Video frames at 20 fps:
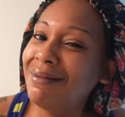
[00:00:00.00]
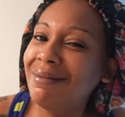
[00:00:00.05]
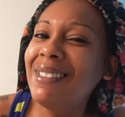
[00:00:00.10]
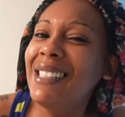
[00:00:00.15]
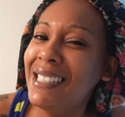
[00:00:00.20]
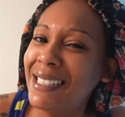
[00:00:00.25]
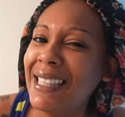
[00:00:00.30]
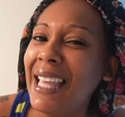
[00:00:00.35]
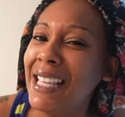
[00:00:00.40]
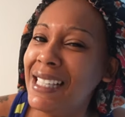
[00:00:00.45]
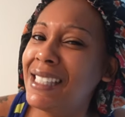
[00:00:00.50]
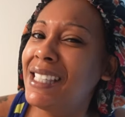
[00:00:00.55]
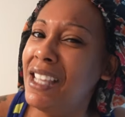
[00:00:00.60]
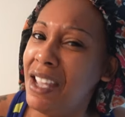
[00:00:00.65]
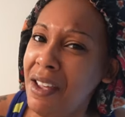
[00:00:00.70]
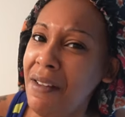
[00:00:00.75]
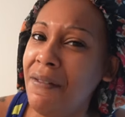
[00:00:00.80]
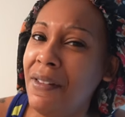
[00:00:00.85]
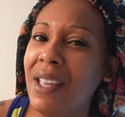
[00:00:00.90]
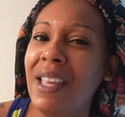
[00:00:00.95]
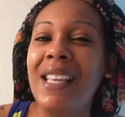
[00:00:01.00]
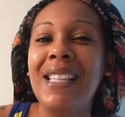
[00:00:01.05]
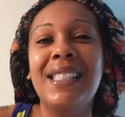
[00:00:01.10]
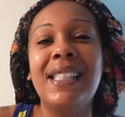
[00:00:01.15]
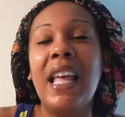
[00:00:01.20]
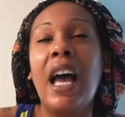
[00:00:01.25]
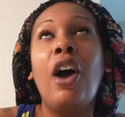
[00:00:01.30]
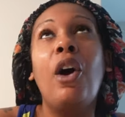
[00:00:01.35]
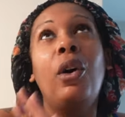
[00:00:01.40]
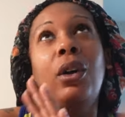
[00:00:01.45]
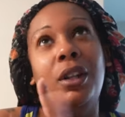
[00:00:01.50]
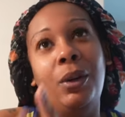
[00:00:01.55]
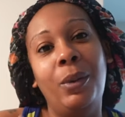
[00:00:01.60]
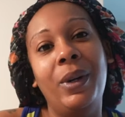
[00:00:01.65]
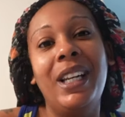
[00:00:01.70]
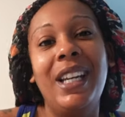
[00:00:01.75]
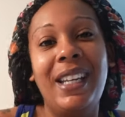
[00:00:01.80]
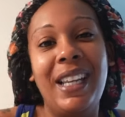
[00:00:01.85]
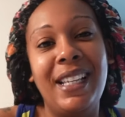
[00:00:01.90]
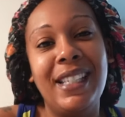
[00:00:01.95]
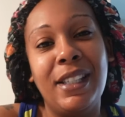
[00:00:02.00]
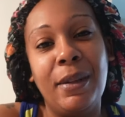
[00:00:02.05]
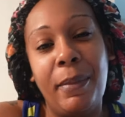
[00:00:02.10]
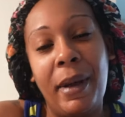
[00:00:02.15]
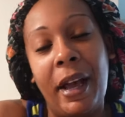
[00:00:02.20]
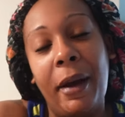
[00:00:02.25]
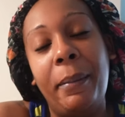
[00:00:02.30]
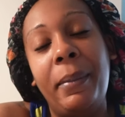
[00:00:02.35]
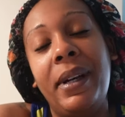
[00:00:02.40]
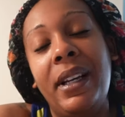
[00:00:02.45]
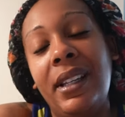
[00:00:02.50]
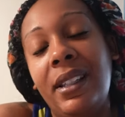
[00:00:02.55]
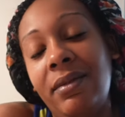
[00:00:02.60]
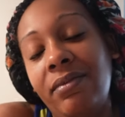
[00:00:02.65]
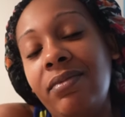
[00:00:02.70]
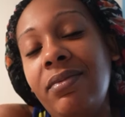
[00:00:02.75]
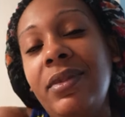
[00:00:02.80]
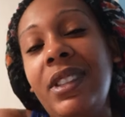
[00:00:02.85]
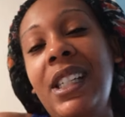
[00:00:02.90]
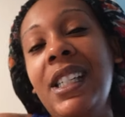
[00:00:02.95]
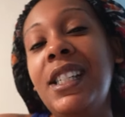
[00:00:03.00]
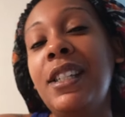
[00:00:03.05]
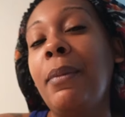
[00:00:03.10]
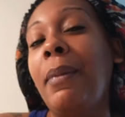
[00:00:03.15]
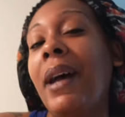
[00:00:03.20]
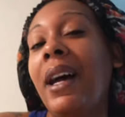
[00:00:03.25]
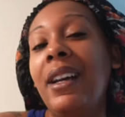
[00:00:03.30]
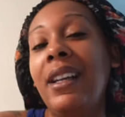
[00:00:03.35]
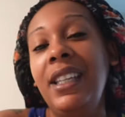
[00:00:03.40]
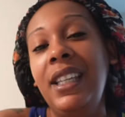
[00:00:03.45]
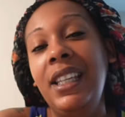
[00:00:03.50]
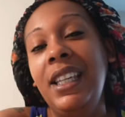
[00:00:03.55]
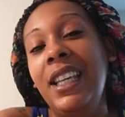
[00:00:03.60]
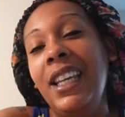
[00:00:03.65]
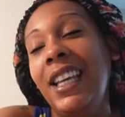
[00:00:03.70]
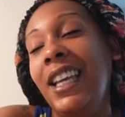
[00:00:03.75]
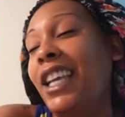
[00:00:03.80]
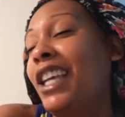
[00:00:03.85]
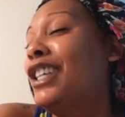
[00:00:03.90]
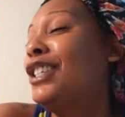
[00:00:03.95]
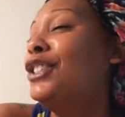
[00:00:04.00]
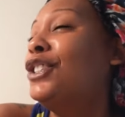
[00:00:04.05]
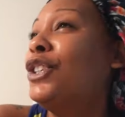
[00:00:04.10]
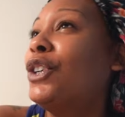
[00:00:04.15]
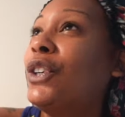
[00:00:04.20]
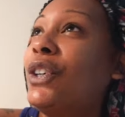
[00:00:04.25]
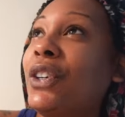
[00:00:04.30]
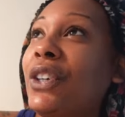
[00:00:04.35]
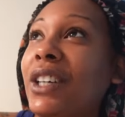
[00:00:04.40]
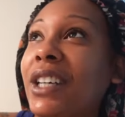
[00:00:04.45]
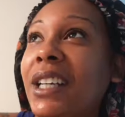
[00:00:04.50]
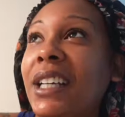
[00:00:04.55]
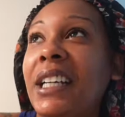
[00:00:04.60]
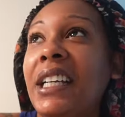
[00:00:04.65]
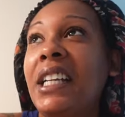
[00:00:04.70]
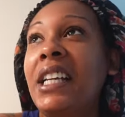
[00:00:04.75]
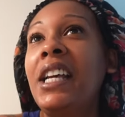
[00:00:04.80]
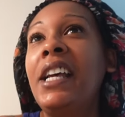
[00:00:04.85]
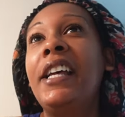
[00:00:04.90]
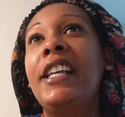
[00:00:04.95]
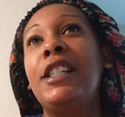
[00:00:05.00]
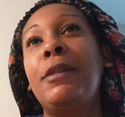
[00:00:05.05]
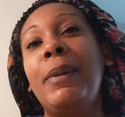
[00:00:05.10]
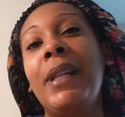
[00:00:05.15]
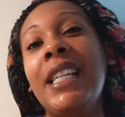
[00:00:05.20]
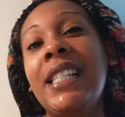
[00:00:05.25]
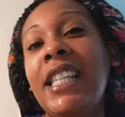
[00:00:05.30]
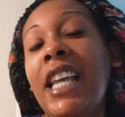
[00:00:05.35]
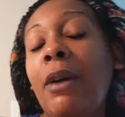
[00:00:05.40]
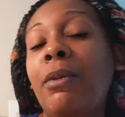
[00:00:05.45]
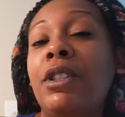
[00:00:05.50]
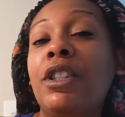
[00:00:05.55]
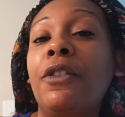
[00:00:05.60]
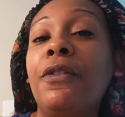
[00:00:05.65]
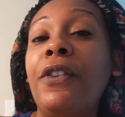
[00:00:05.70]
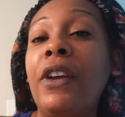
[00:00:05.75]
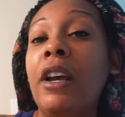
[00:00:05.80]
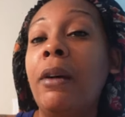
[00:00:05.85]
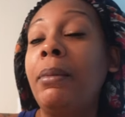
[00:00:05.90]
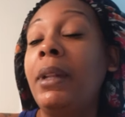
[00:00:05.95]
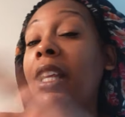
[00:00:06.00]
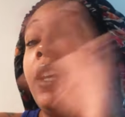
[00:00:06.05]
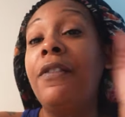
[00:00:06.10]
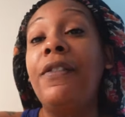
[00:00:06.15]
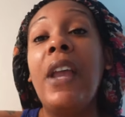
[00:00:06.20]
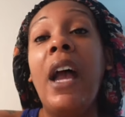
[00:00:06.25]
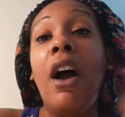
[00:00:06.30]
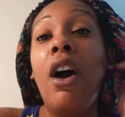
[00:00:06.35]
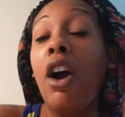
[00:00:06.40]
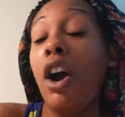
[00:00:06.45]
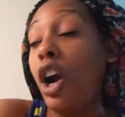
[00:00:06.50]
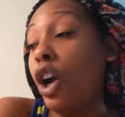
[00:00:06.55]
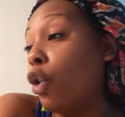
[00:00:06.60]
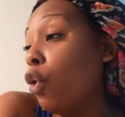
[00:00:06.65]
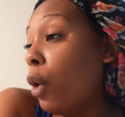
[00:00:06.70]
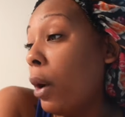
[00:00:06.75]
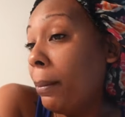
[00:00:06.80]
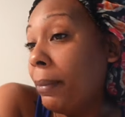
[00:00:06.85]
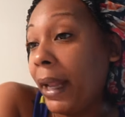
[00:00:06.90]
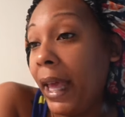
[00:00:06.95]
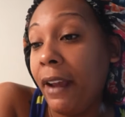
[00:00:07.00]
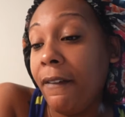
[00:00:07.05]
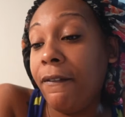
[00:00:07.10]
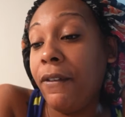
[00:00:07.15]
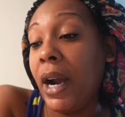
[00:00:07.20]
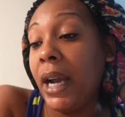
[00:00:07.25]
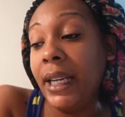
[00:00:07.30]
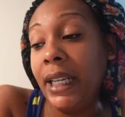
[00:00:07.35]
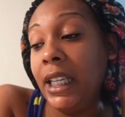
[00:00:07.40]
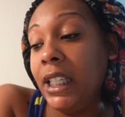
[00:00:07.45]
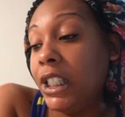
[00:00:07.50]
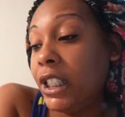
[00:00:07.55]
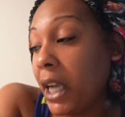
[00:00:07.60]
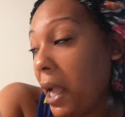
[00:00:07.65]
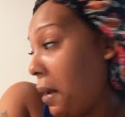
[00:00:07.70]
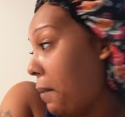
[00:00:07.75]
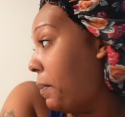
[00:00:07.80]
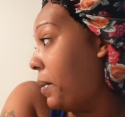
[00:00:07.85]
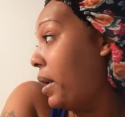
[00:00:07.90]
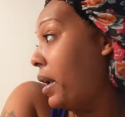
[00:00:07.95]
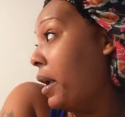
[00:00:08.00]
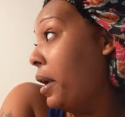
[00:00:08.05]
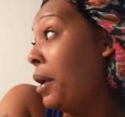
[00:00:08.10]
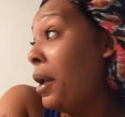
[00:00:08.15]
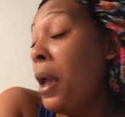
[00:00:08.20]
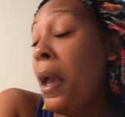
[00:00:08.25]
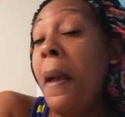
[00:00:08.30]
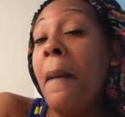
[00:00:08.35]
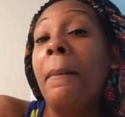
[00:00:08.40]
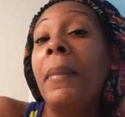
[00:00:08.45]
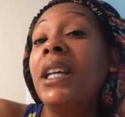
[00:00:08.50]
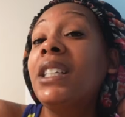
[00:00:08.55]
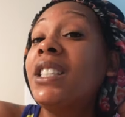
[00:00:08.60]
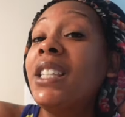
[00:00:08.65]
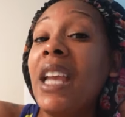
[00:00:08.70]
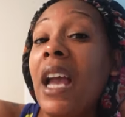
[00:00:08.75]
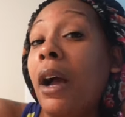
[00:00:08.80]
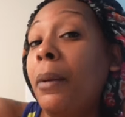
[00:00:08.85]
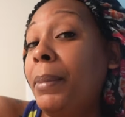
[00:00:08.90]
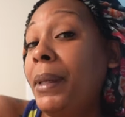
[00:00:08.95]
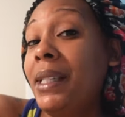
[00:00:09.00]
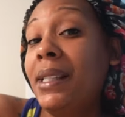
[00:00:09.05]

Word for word: it's Thanksgiving. It's not only what the day's about, but it's about eating, enjoying, spending time with your family. If y'all are going Black Friday shopping, make sure y'all be